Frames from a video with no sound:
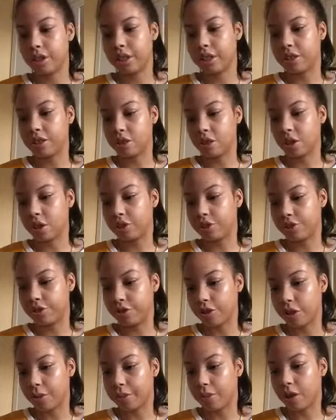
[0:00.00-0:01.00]
needs to
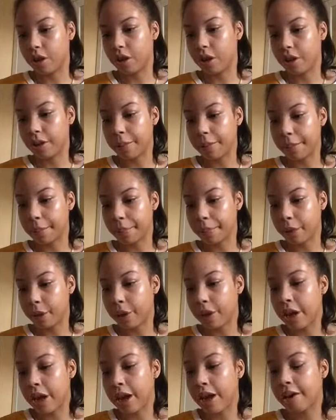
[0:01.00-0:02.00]
conjure up um
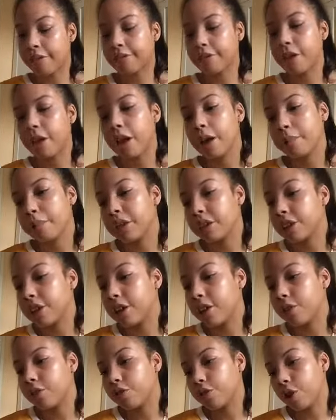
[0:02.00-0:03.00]
you have
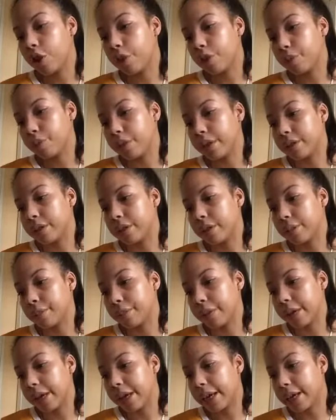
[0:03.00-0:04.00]
michelle gomez who
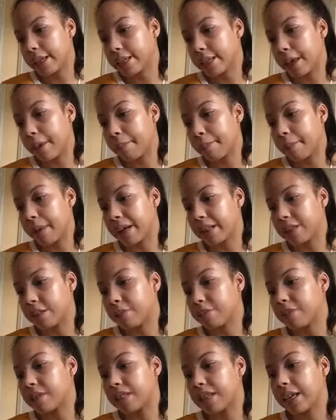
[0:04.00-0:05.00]
plays
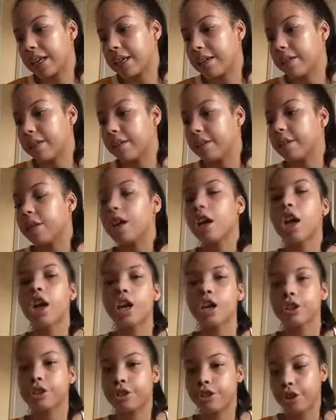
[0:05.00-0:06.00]
madame satan
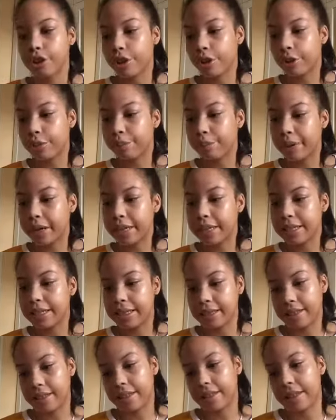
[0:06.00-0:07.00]
so
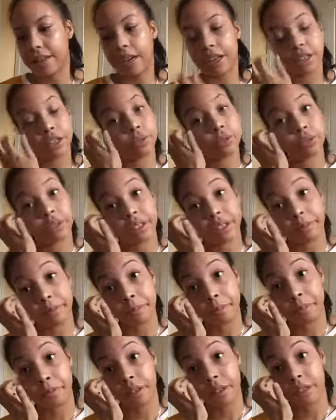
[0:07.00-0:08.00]
basically i don't want to
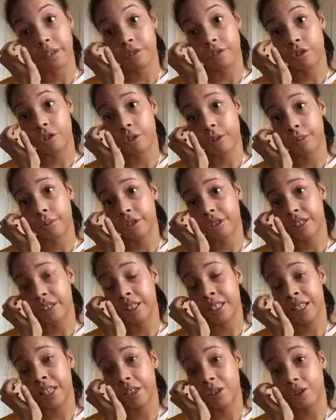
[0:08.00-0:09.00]
give too
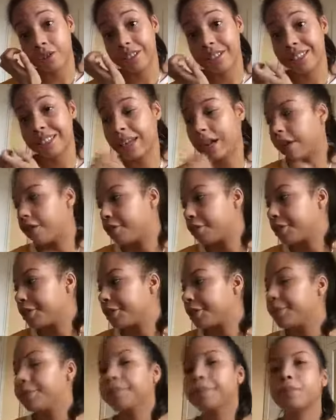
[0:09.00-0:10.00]
much tea on this
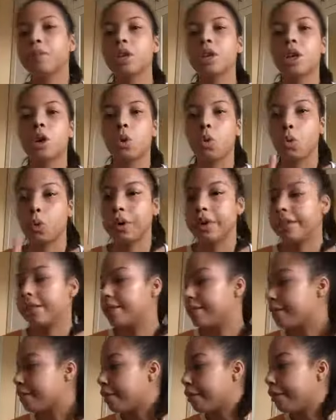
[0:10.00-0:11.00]
character wait a
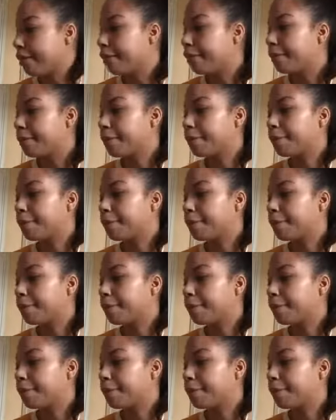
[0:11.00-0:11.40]
second